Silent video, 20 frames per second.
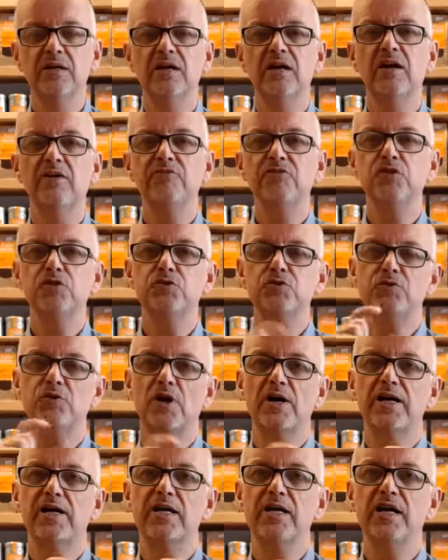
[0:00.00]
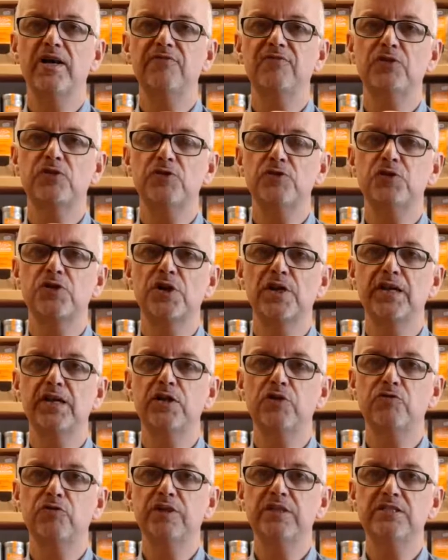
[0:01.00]
If you try
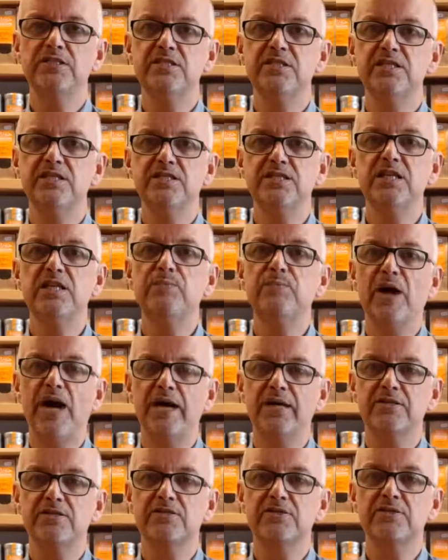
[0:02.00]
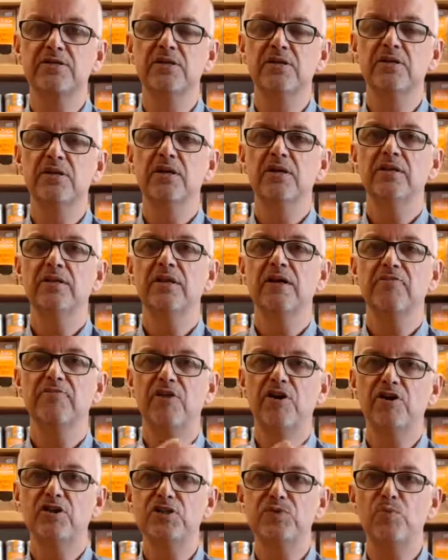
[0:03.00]
green tea bags, they're
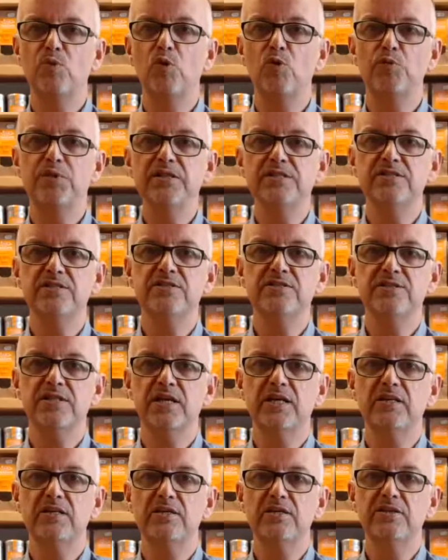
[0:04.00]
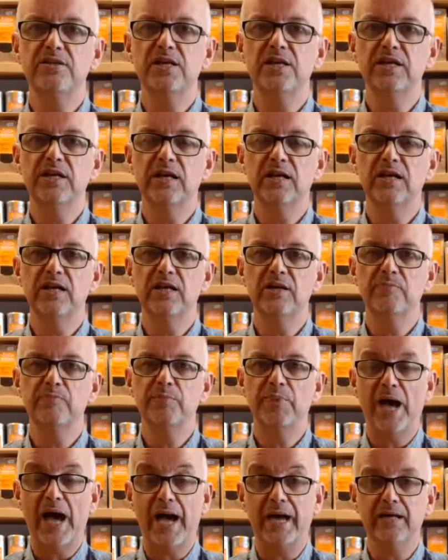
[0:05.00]
very small pieces in the
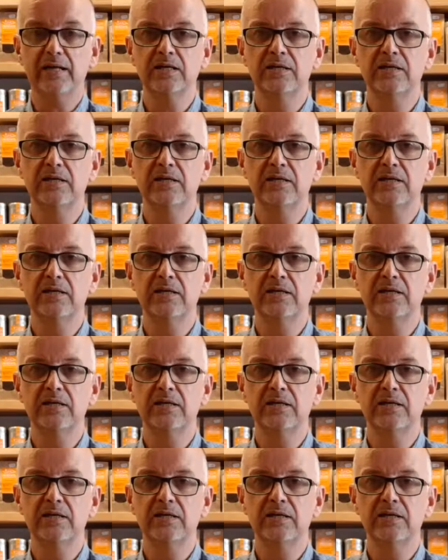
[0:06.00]
bag,